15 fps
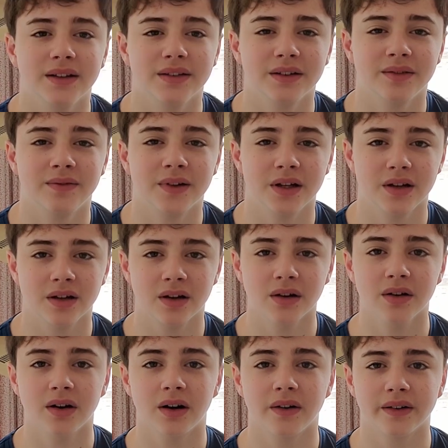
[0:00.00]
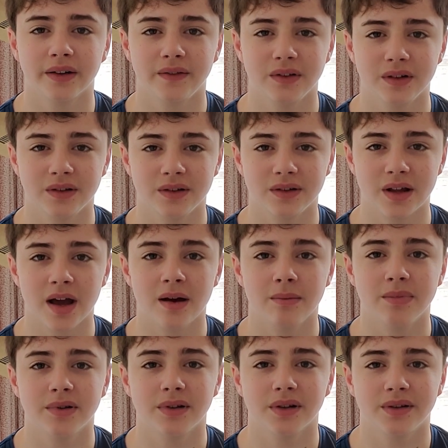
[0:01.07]
In this video, I'll give you
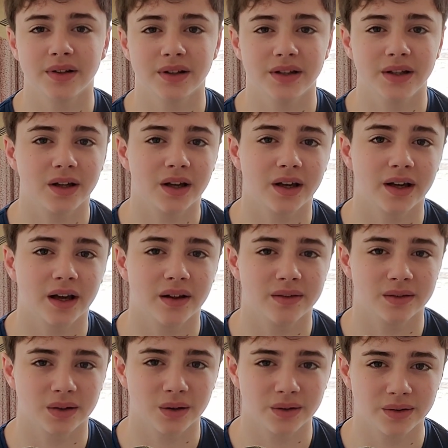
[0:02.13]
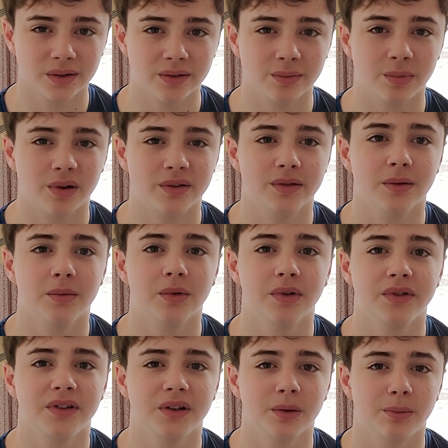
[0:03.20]
steps so that you can get as close as possible
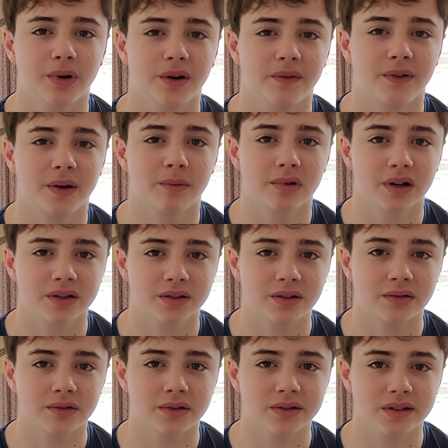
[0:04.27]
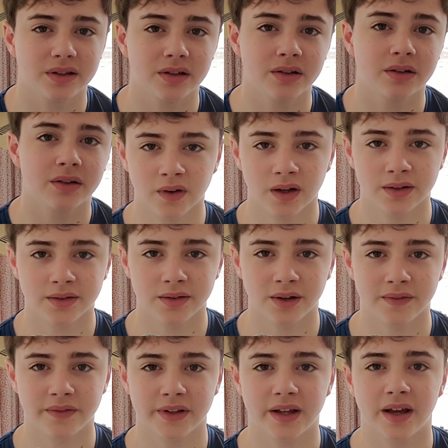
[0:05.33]
to your perfect practice routine. First, you
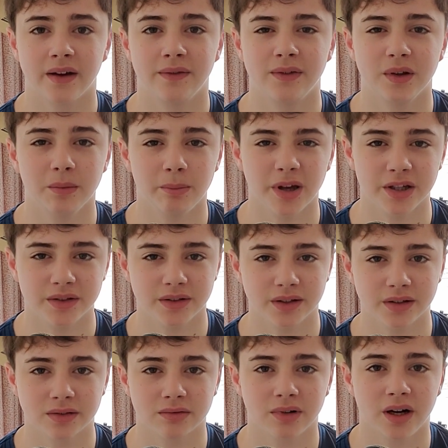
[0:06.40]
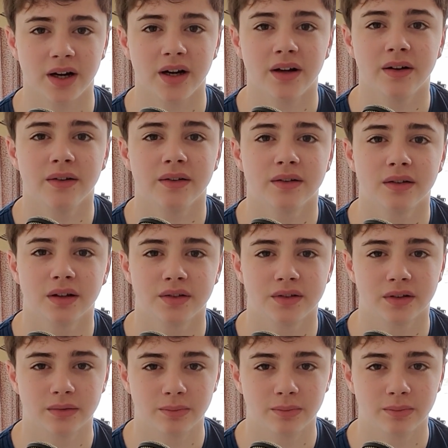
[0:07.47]
have to get a few basics right, such as